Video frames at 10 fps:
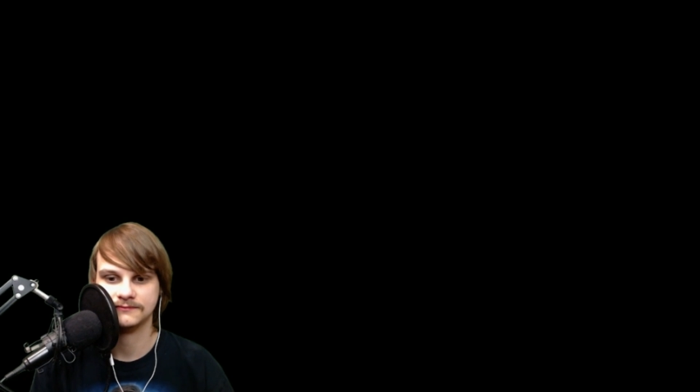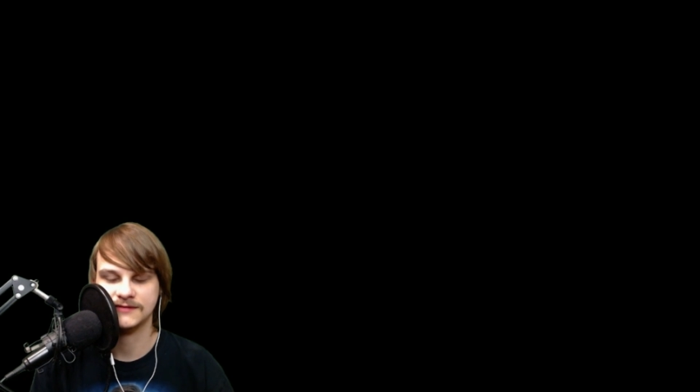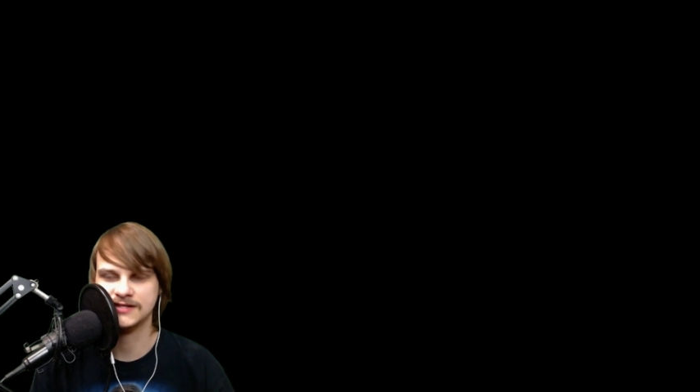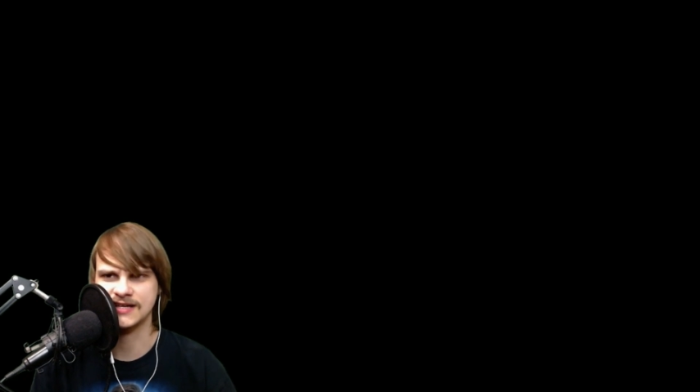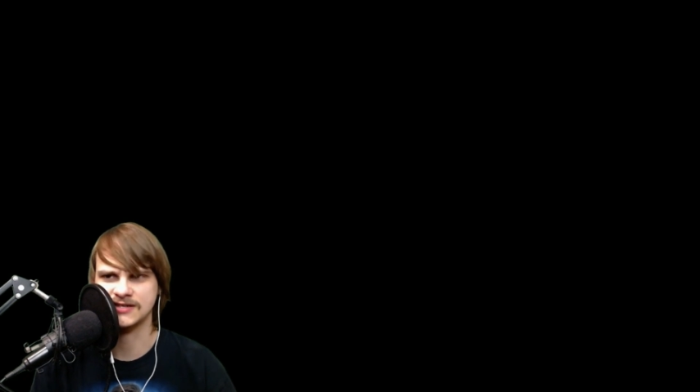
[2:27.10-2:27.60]

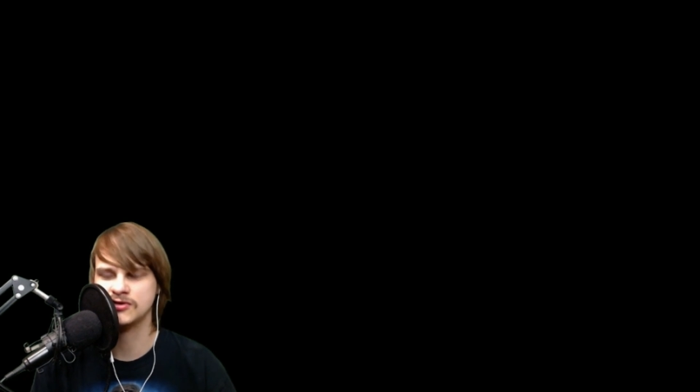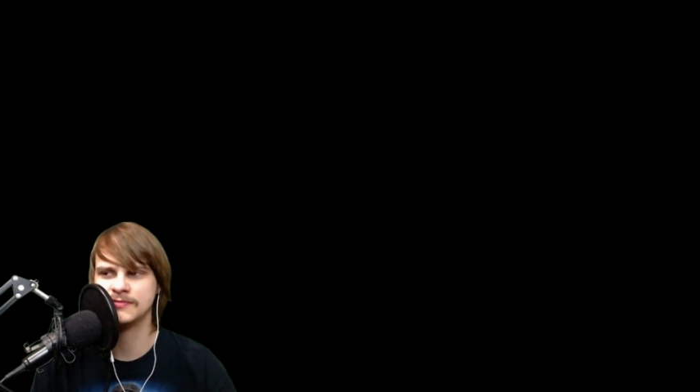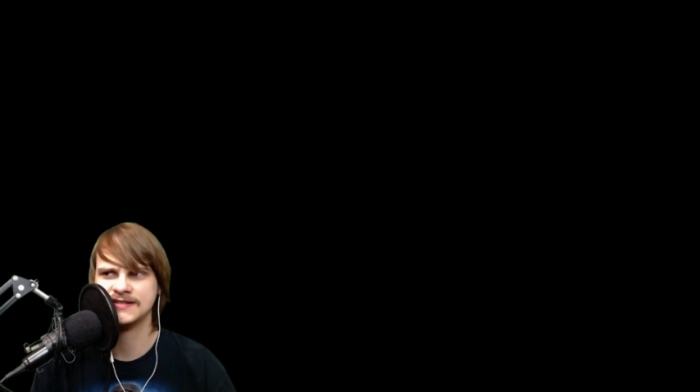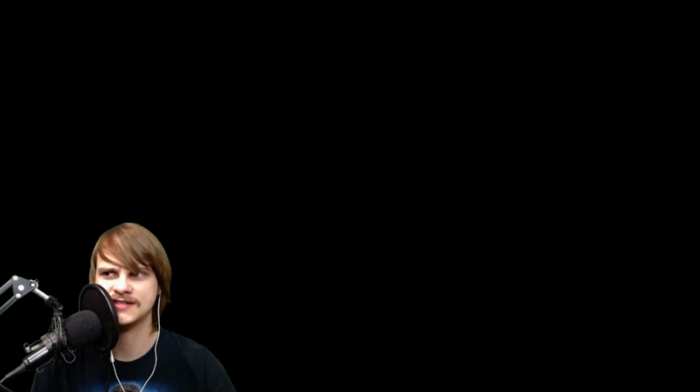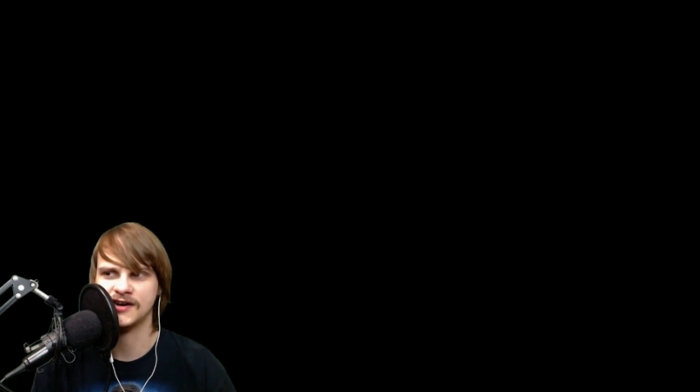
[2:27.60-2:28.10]
This is like two
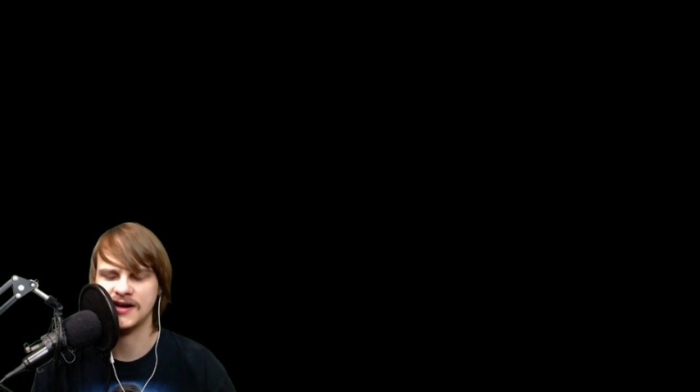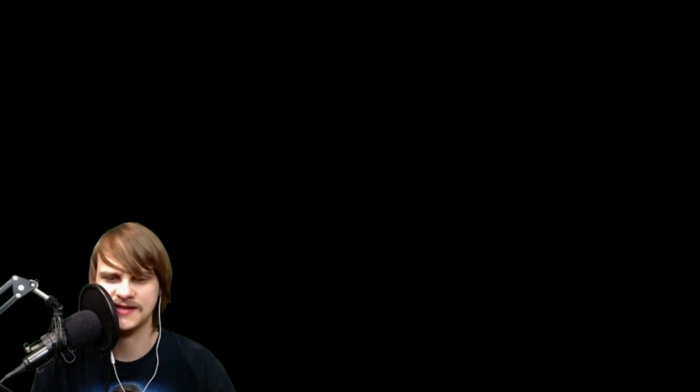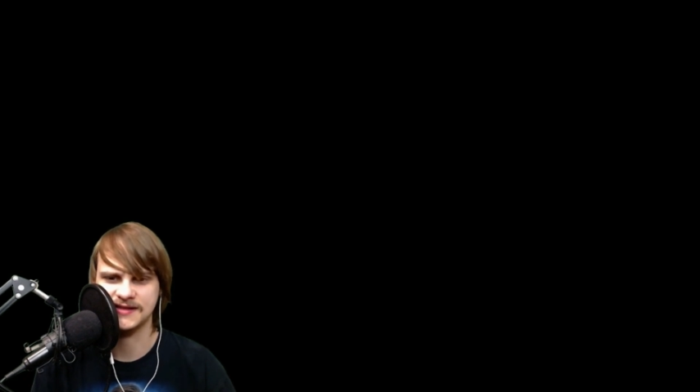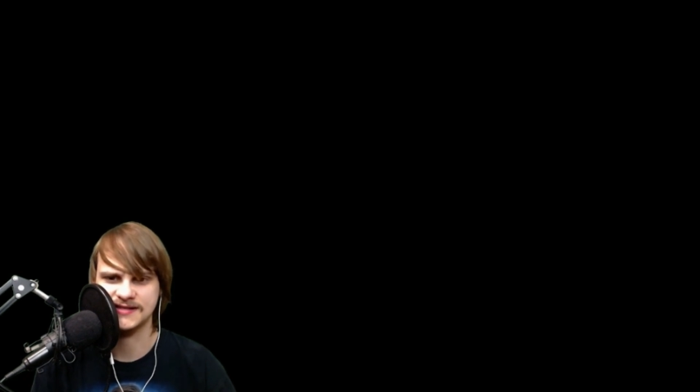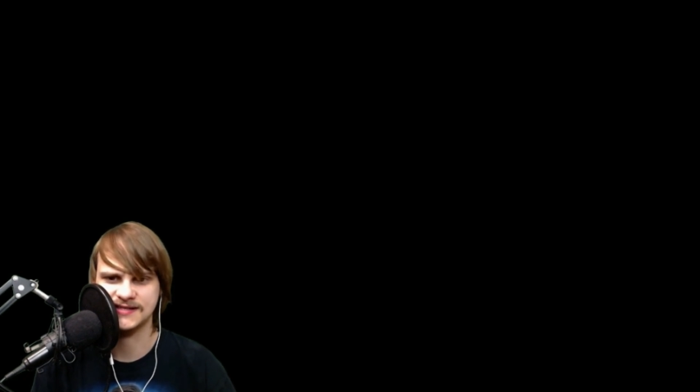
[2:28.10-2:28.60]
months ago, I
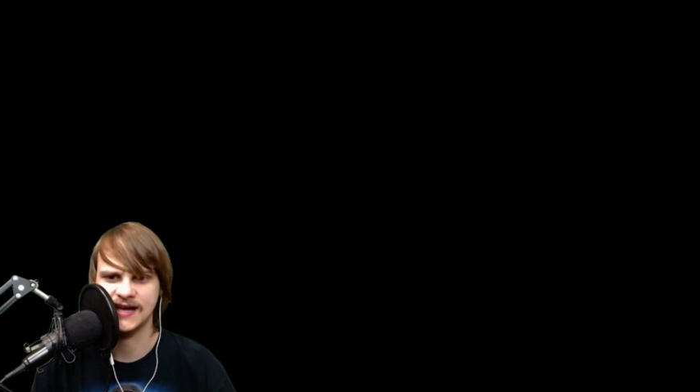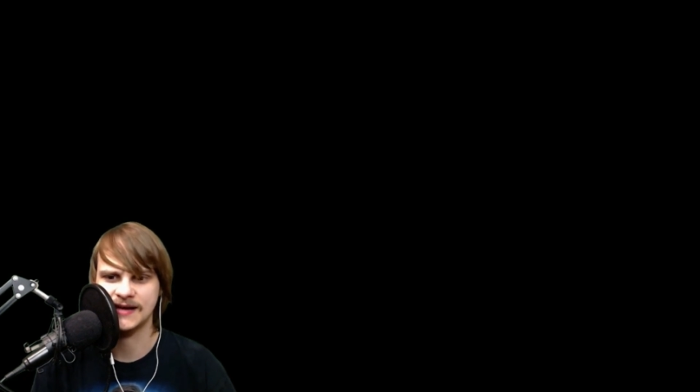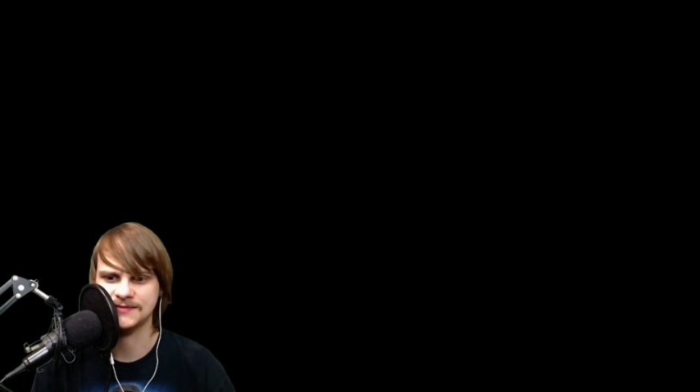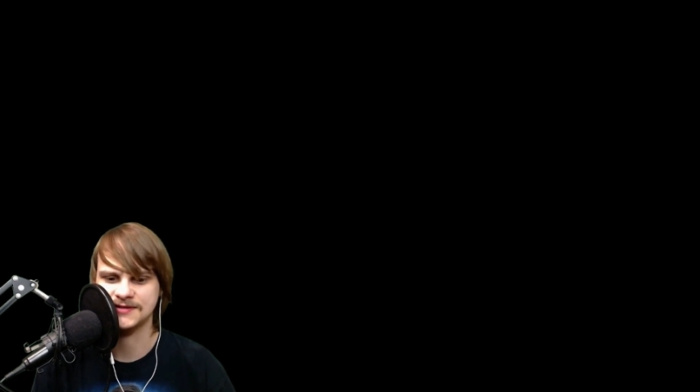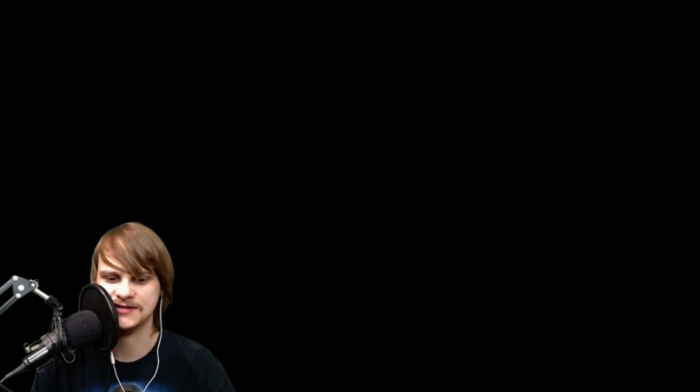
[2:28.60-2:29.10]
think, this
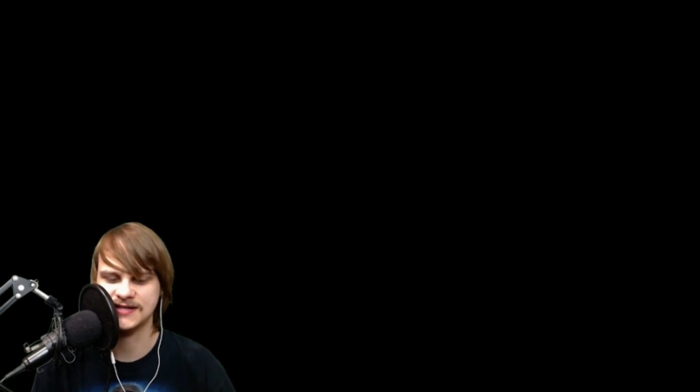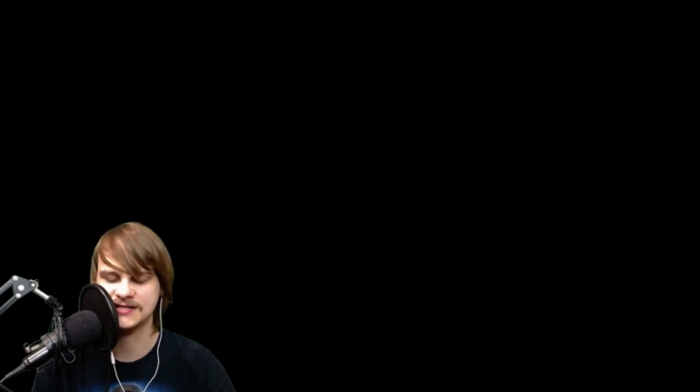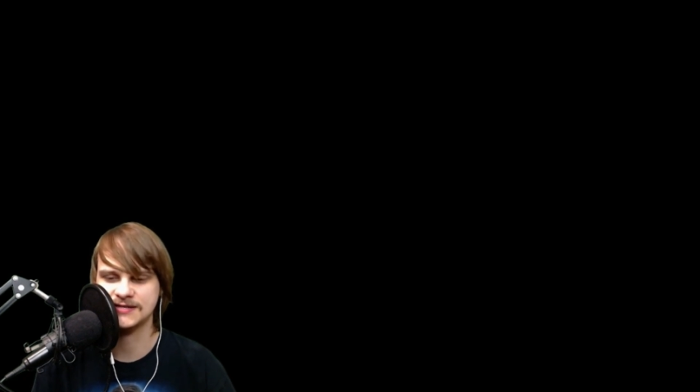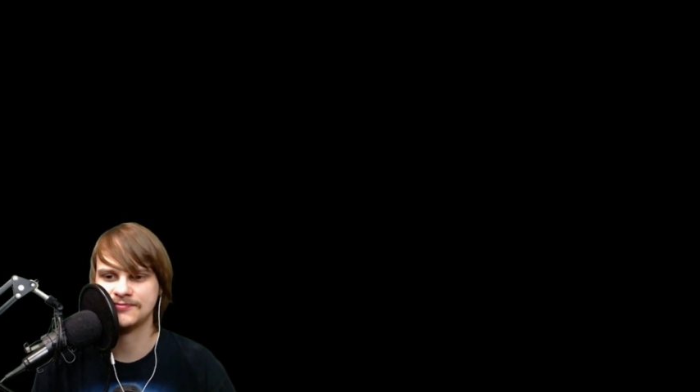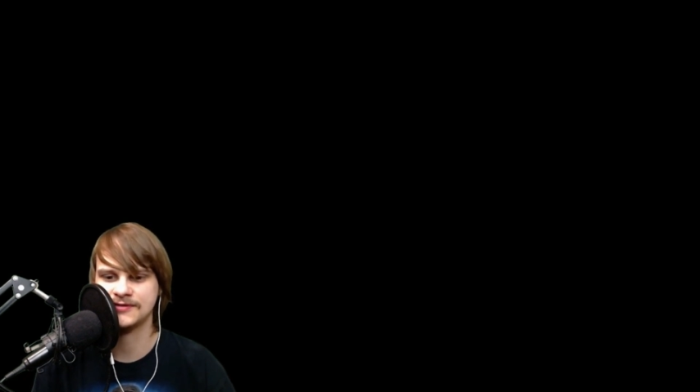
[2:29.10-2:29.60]
game. So it's
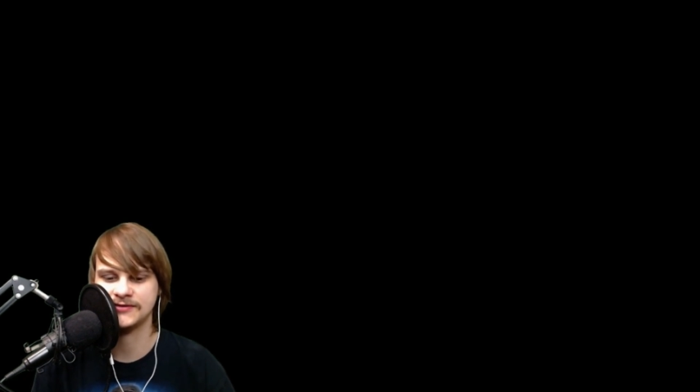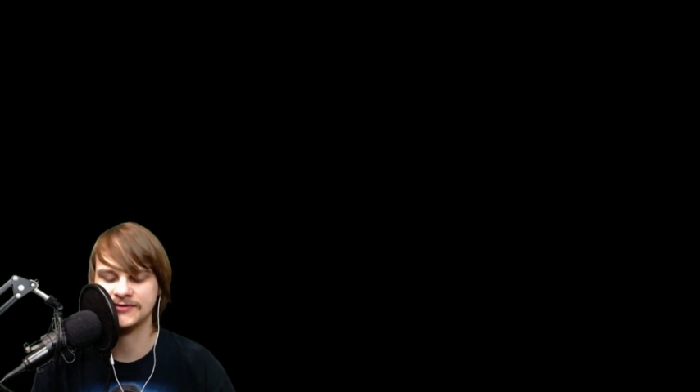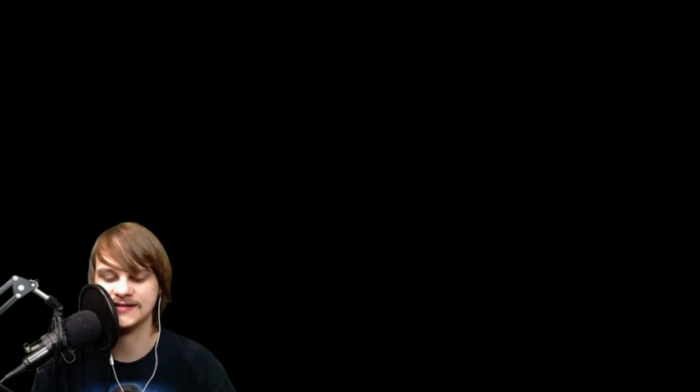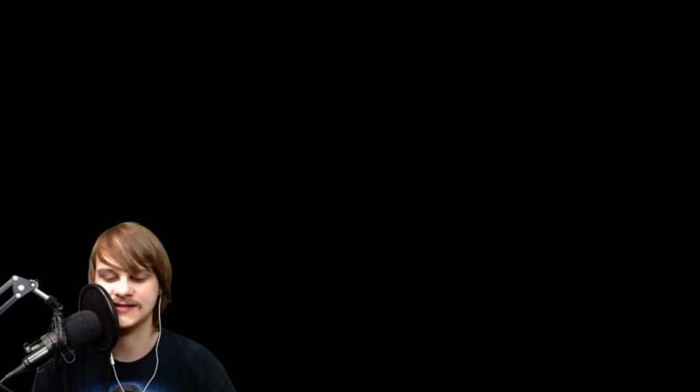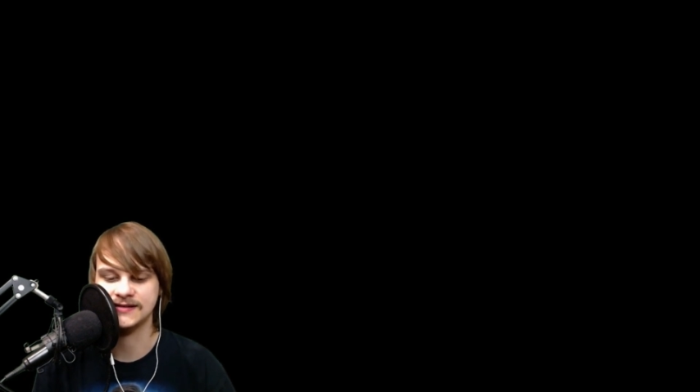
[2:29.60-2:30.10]
actually pretty
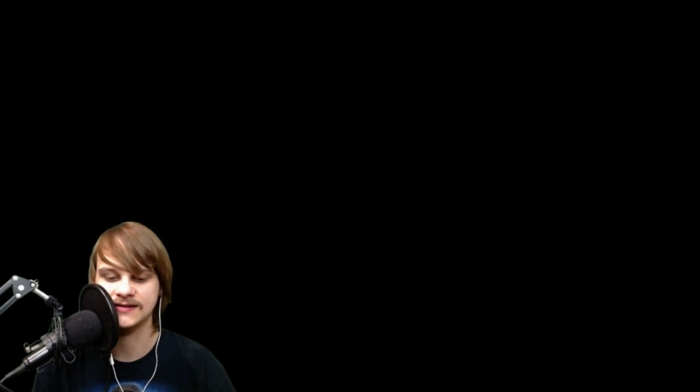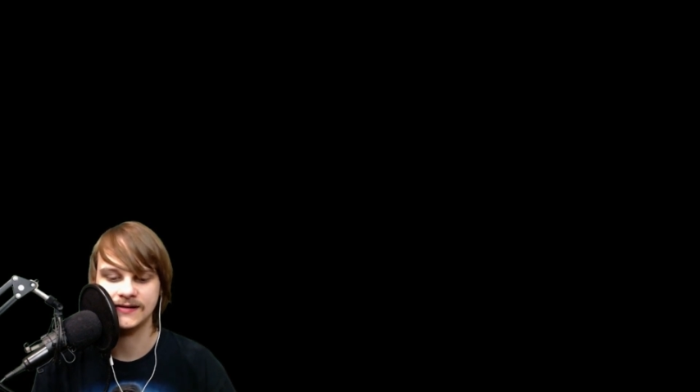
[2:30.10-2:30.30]
recent.